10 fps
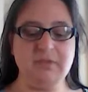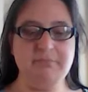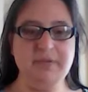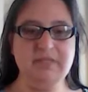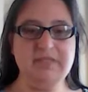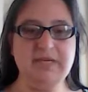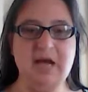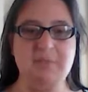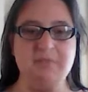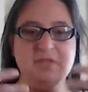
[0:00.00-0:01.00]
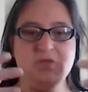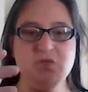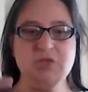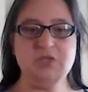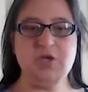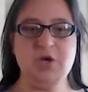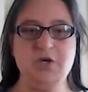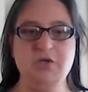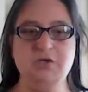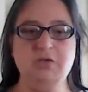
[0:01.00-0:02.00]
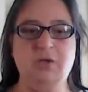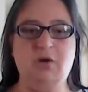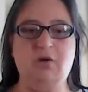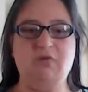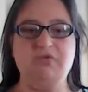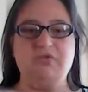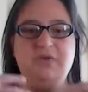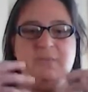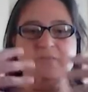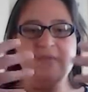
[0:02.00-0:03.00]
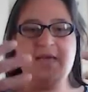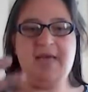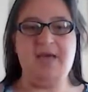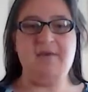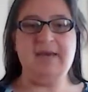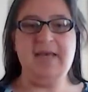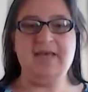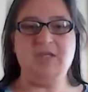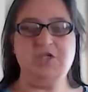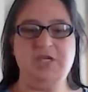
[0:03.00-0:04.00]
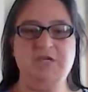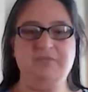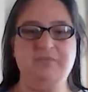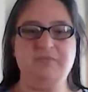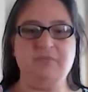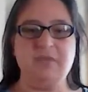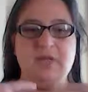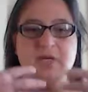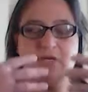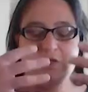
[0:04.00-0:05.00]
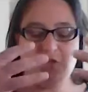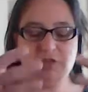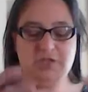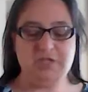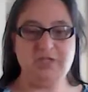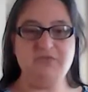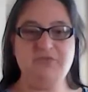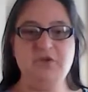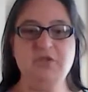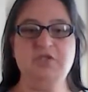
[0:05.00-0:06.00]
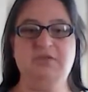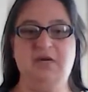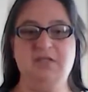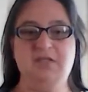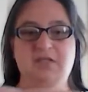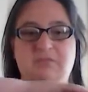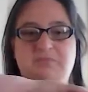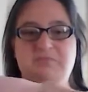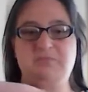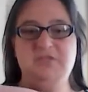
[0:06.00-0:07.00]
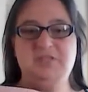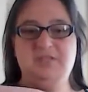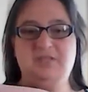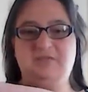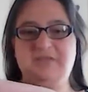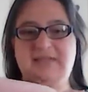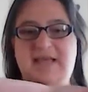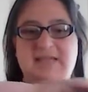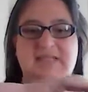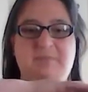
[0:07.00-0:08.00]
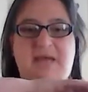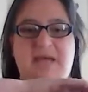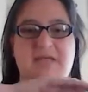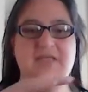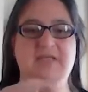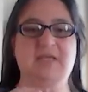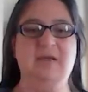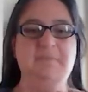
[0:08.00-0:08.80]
building up a sort of circle of air and energy just in front of us, just sort of in that space